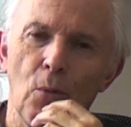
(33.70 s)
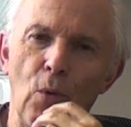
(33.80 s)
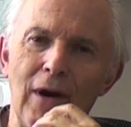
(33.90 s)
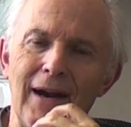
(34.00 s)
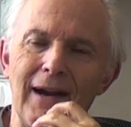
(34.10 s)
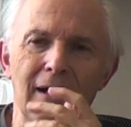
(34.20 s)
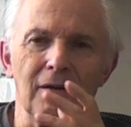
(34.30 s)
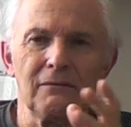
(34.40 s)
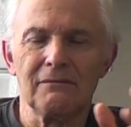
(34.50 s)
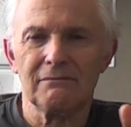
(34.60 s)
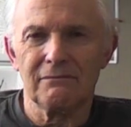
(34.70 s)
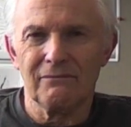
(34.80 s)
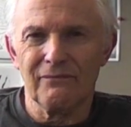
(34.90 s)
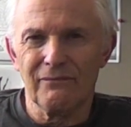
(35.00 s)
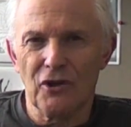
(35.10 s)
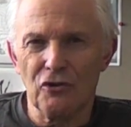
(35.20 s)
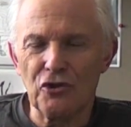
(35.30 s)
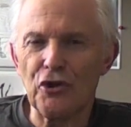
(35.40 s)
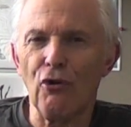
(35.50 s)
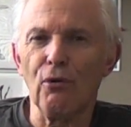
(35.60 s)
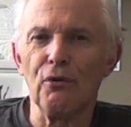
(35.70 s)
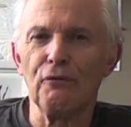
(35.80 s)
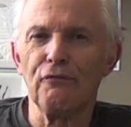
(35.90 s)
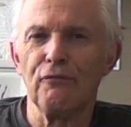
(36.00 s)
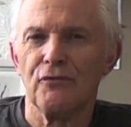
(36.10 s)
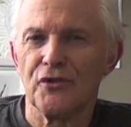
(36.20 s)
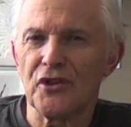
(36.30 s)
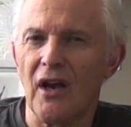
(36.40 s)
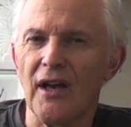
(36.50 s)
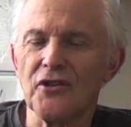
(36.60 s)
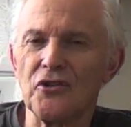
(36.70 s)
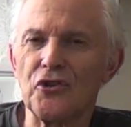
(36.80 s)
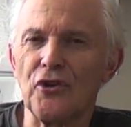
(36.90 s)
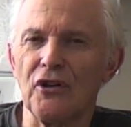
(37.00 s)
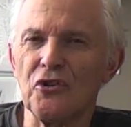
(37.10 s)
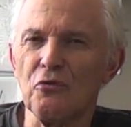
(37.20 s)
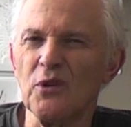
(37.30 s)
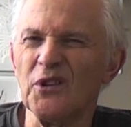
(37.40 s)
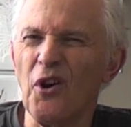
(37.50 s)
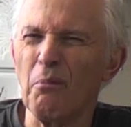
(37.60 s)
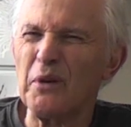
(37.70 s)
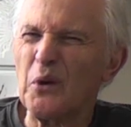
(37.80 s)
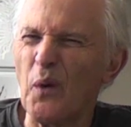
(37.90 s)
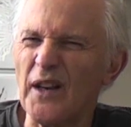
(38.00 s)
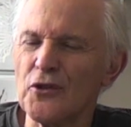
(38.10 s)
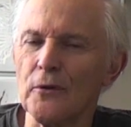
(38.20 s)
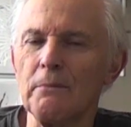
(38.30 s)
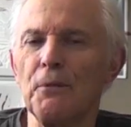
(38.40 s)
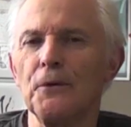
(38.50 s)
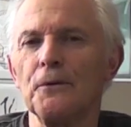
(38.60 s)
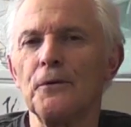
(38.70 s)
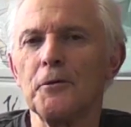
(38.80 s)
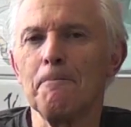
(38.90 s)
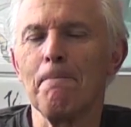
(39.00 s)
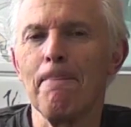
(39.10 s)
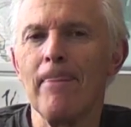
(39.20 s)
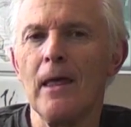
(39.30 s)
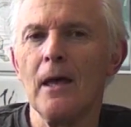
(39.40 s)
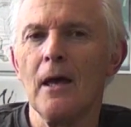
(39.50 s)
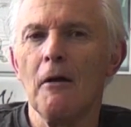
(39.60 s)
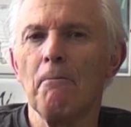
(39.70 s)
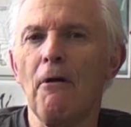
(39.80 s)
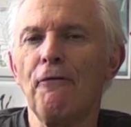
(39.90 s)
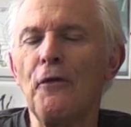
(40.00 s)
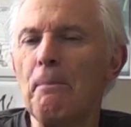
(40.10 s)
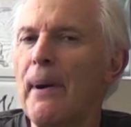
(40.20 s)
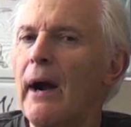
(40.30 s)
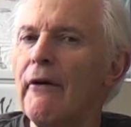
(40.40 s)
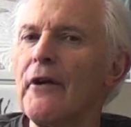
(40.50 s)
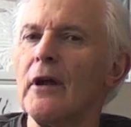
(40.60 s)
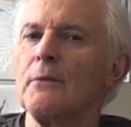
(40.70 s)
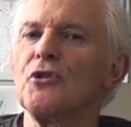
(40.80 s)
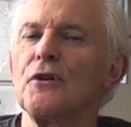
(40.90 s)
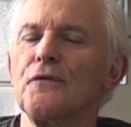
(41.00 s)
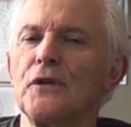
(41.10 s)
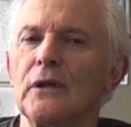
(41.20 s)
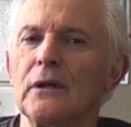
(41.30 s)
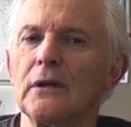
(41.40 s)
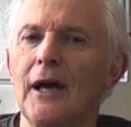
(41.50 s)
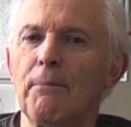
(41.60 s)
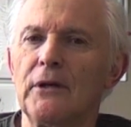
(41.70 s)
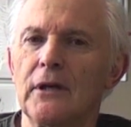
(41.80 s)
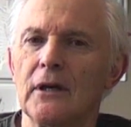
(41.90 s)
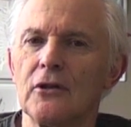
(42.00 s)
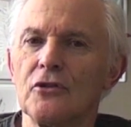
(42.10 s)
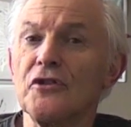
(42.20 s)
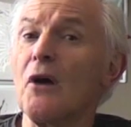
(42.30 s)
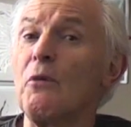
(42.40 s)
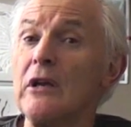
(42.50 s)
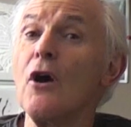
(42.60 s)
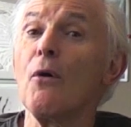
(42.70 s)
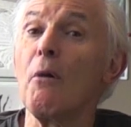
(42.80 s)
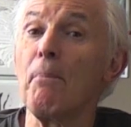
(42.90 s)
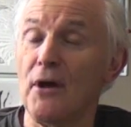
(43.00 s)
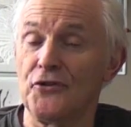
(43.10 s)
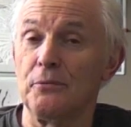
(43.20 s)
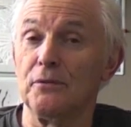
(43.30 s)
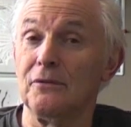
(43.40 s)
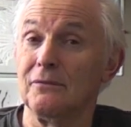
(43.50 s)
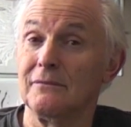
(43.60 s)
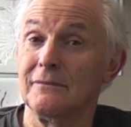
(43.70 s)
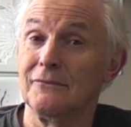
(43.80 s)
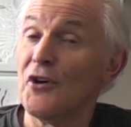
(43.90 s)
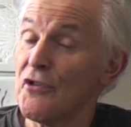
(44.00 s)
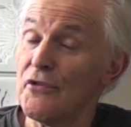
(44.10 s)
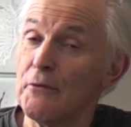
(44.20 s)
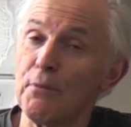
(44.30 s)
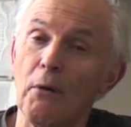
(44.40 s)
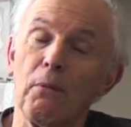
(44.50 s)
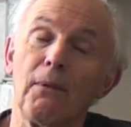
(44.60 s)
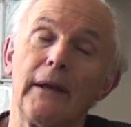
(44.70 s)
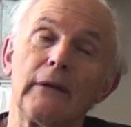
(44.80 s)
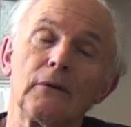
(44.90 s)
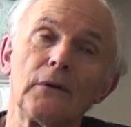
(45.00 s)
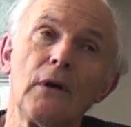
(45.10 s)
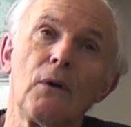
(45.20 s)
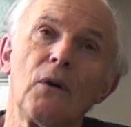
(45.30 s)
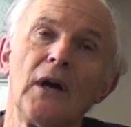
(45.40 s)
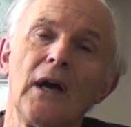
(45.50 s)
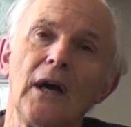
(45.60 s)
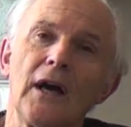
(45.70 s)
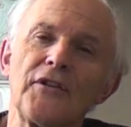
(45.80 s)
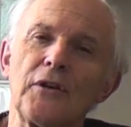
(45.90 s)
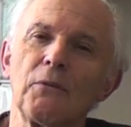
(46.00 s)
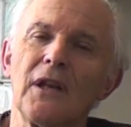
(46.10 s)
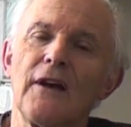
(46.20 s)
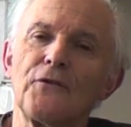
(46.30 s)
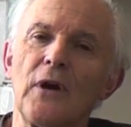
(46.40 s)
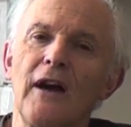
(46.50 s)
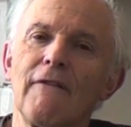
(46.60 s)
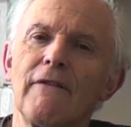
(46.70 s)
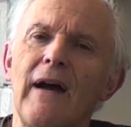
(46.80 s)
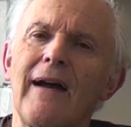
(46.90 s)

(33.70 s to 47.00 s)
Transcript: where control of size and structure will not be quite so important. But for the paradigm shifting applications that we know are possible, whether they're probable I don't know, I think we'll have to have